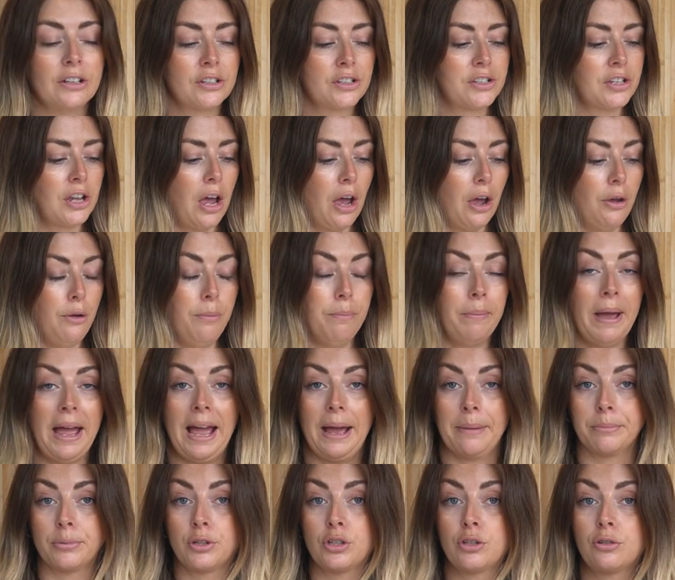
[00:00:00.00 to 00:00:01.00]
So
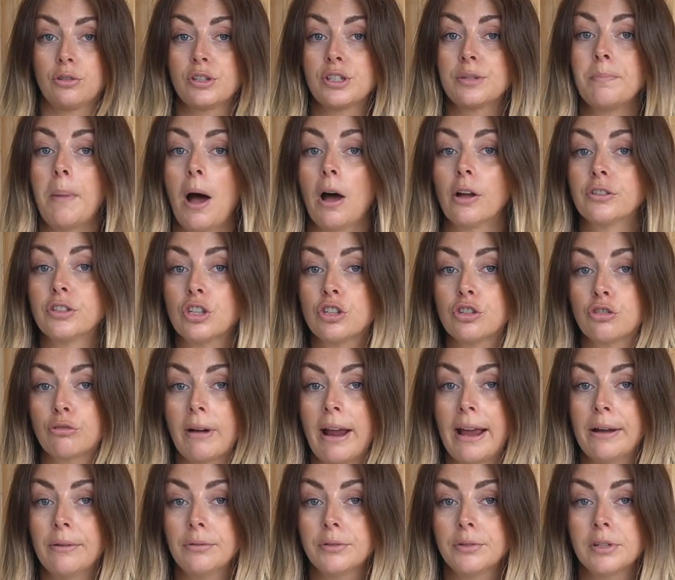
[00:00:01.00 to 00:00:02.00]
perhaps smarter
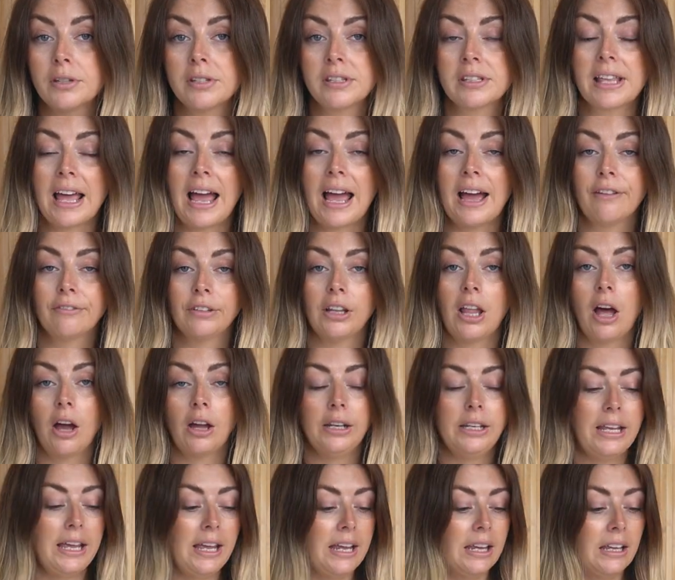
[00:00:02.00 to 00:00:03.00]
trousers that have
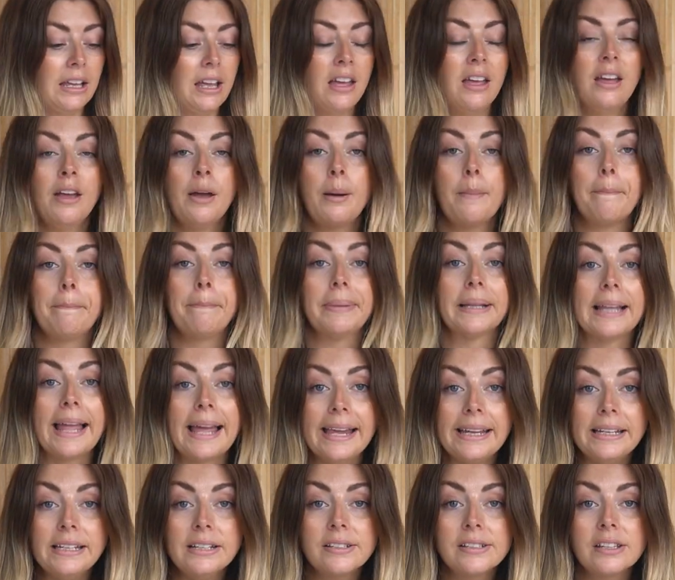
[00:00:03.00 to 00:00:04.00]
lining,
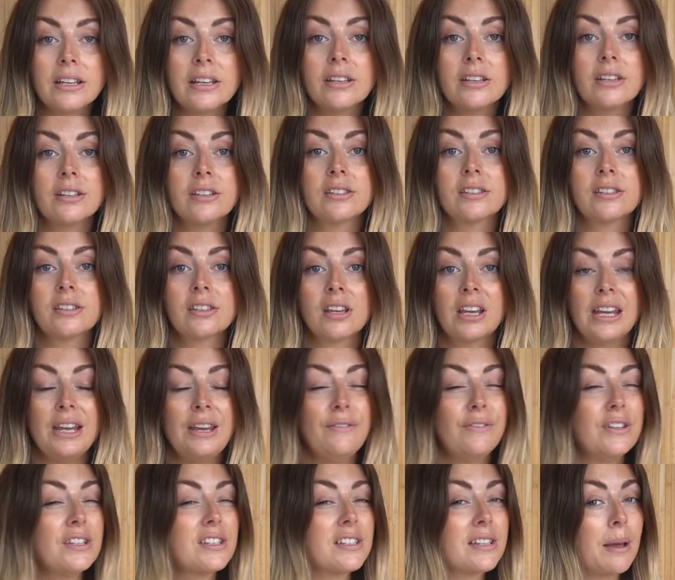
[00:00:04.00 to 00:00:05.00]
blazers,
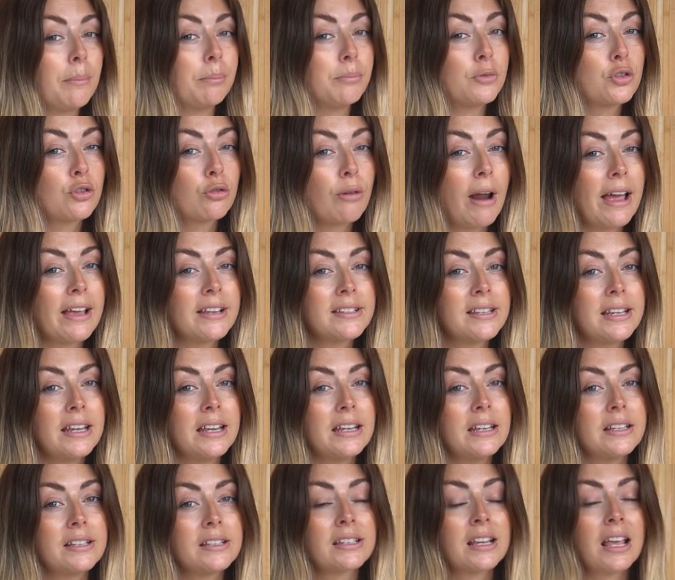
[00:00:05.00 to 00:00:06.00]
even some
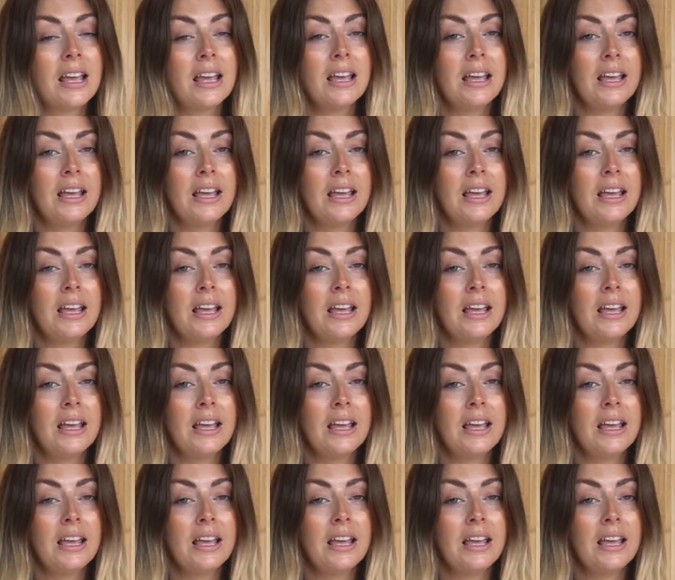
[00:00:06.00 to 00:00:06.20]
dresses.